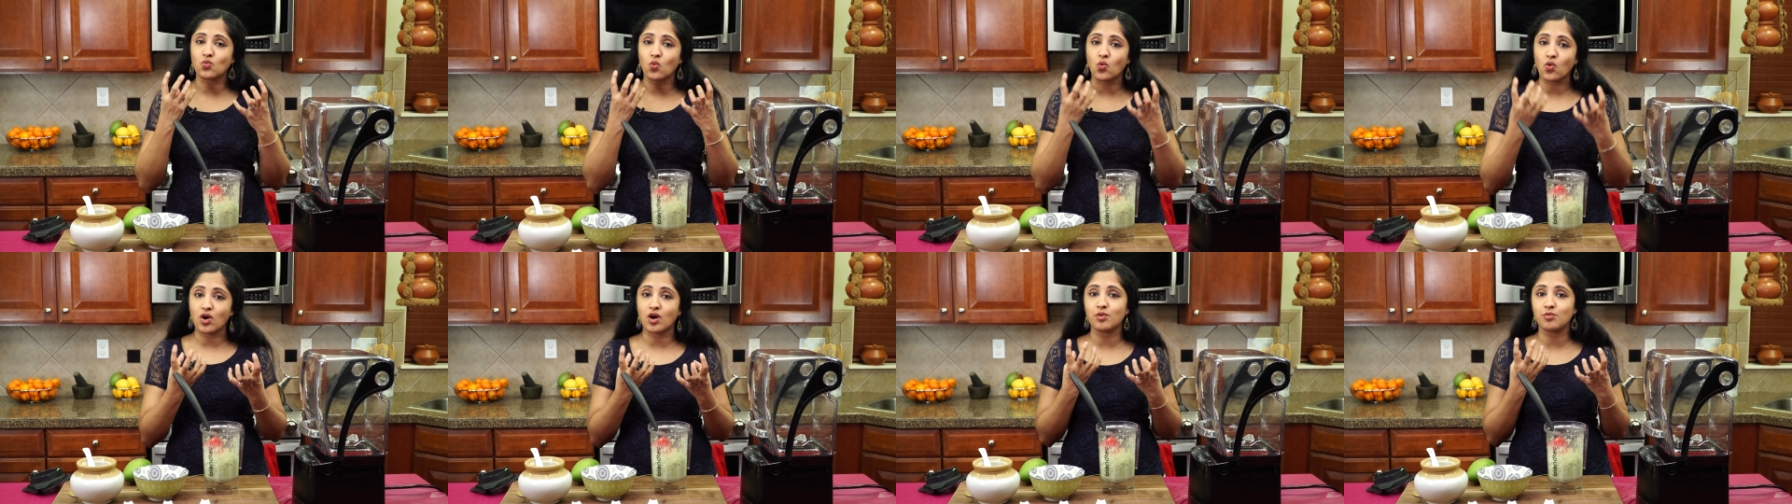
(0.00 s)

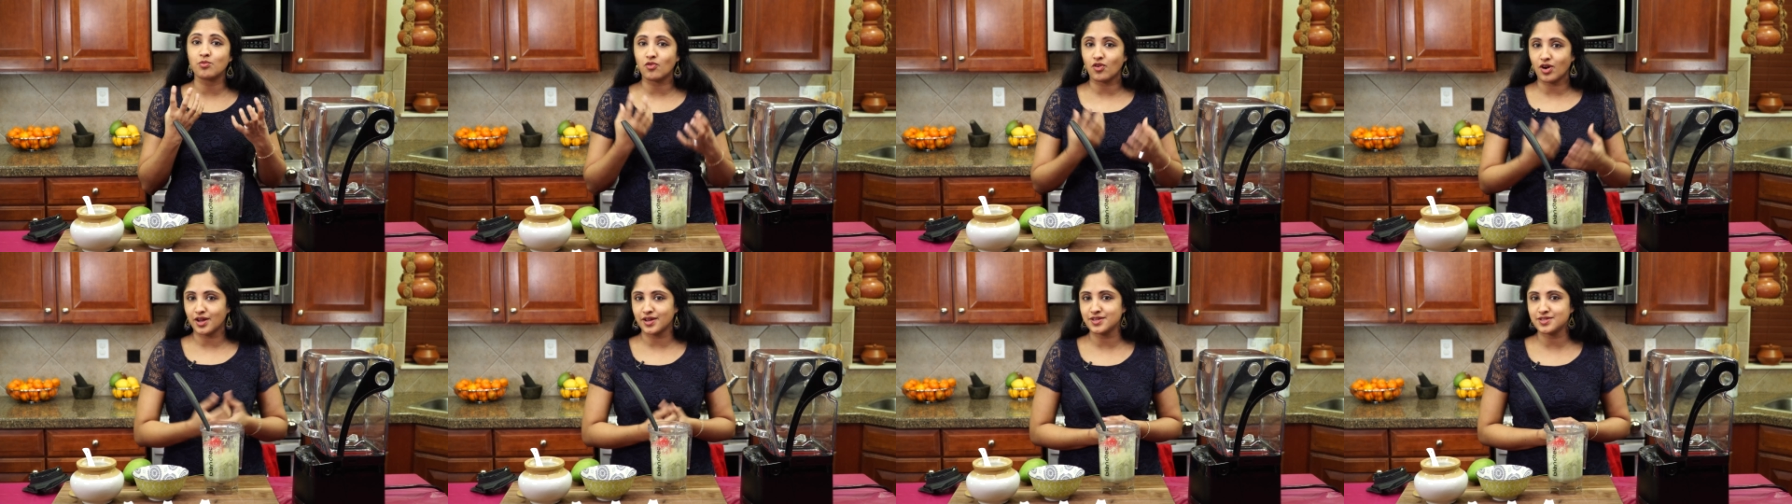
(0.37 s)

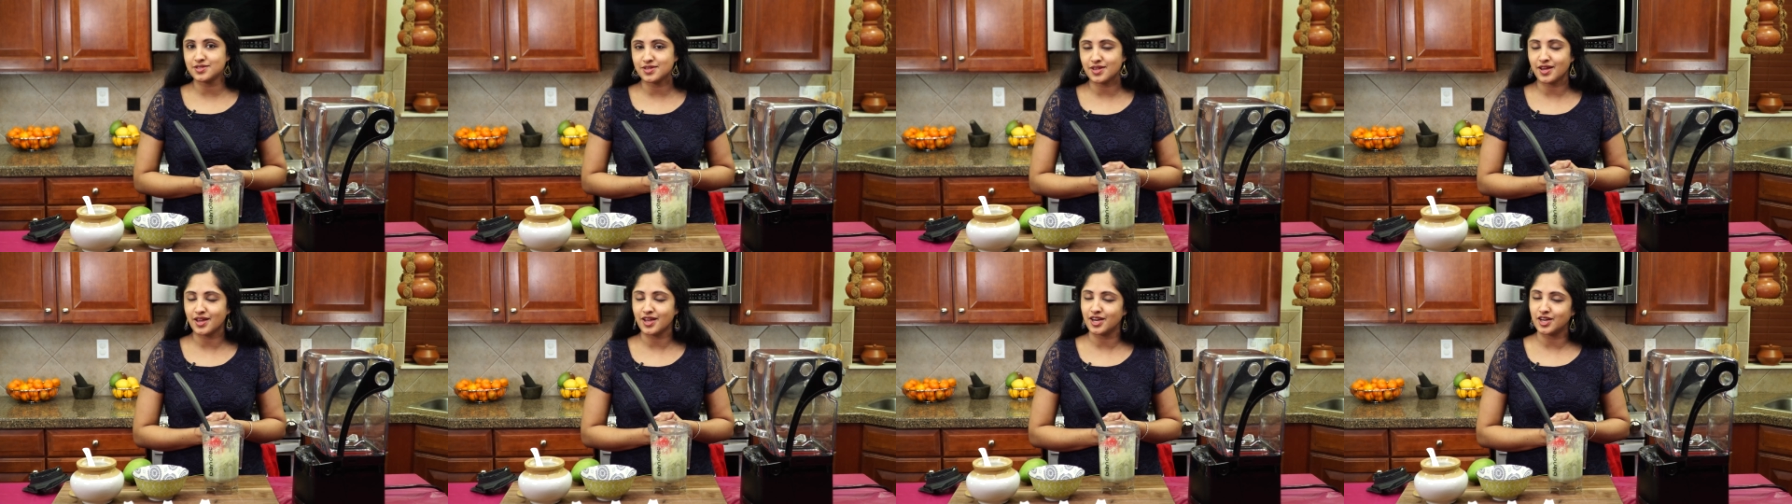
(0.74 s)
warm
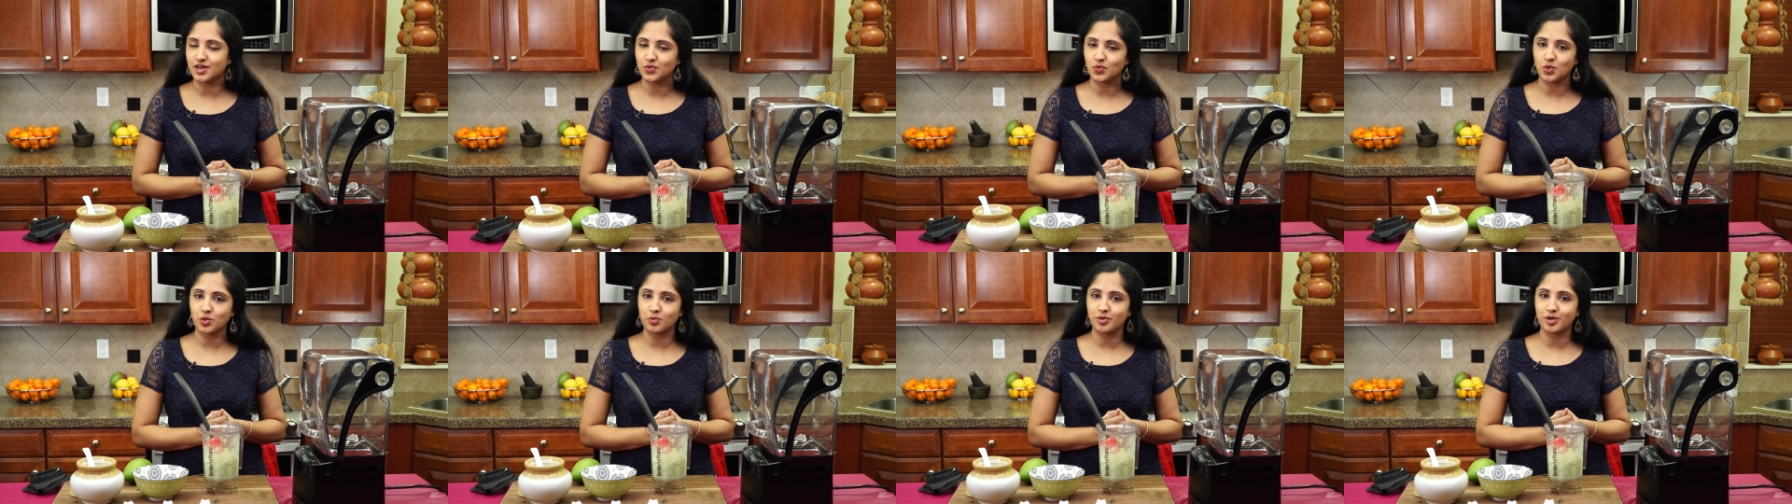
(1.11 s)
rice and
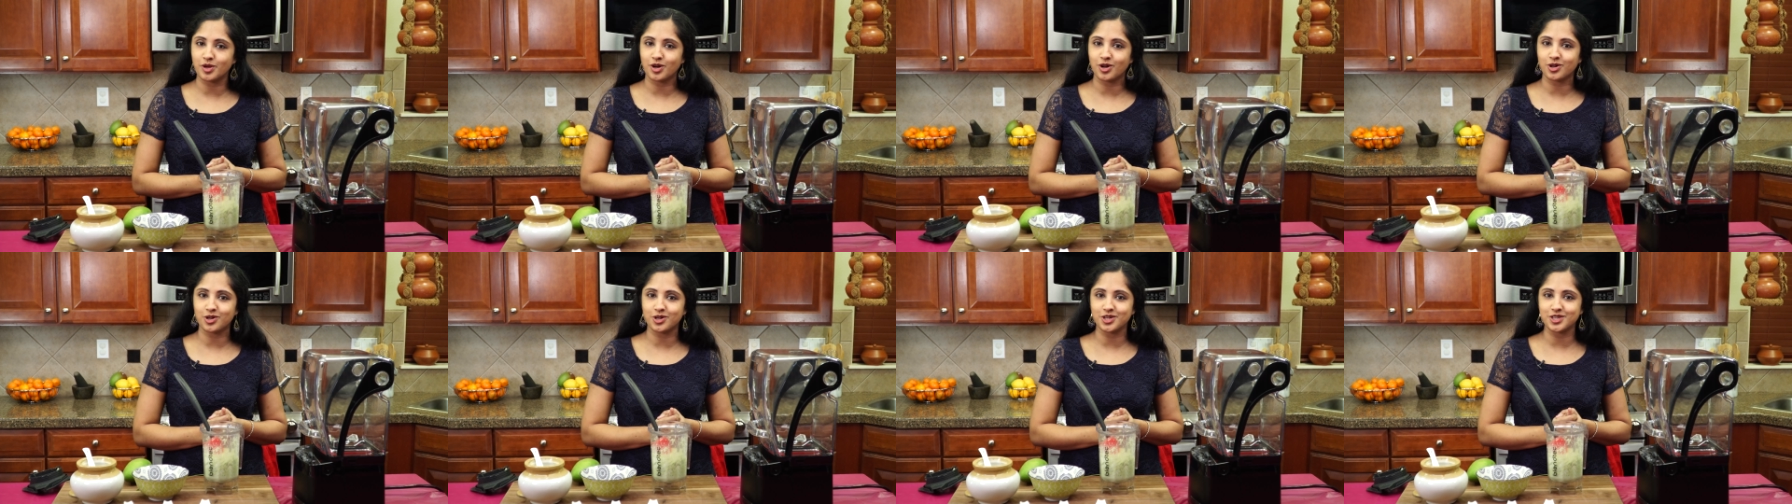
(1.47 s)
we'll be
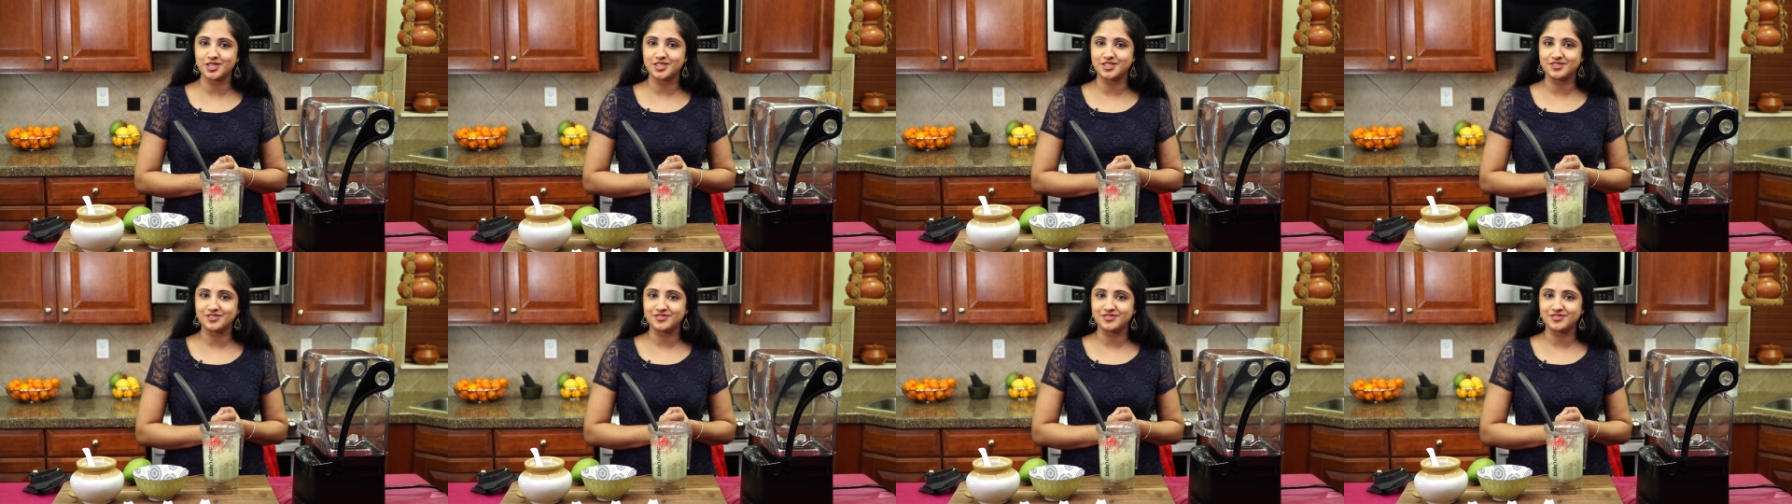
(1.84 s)
all good.